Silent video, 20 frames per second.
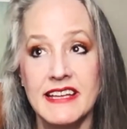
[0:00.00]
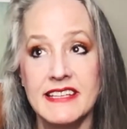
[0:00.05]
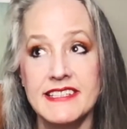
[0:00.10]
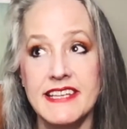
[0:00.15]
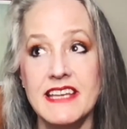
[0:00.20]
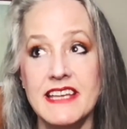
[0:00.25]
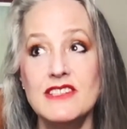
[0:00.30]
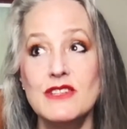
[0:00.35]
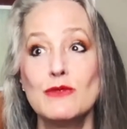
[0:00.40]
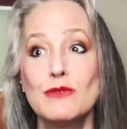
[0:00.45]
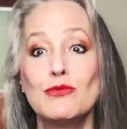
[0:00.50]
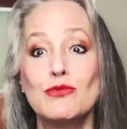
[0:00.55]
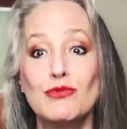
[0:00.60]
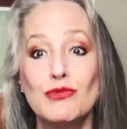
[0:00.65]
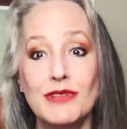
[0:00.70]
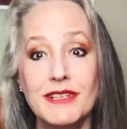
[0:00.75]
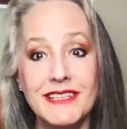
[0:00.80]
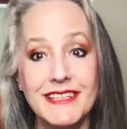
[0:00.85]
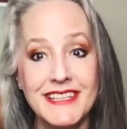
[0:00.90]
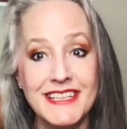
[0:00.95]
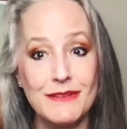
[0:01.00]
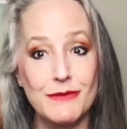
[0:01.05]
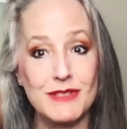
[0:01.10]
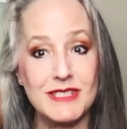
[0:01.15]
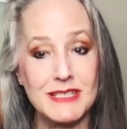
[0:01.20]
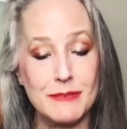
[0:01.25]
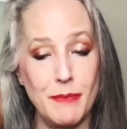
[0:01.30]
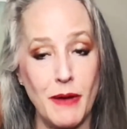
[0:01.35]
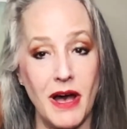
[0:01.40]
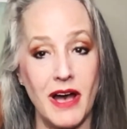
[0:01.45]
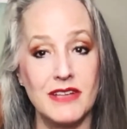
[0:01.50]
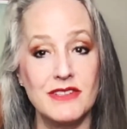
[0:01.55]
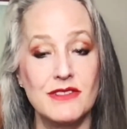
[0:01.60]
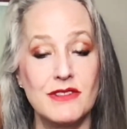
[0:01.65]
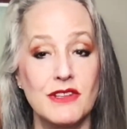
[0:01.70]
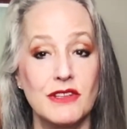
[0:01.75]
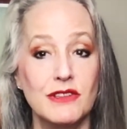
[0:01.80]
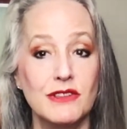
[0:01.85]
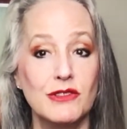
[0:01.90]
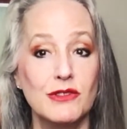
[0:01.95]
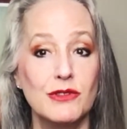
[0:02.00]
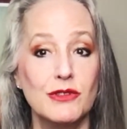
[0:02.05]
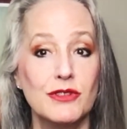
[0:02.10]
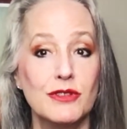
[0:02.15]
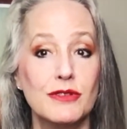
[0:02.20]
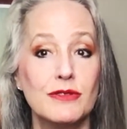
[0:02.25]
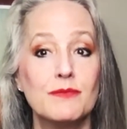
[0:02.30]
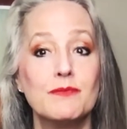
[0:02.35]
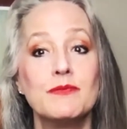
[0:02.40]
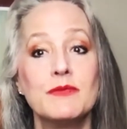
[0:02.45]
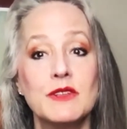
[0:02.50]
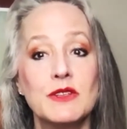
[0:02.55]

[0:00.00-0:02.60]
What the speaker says: tend to really respond to the lunar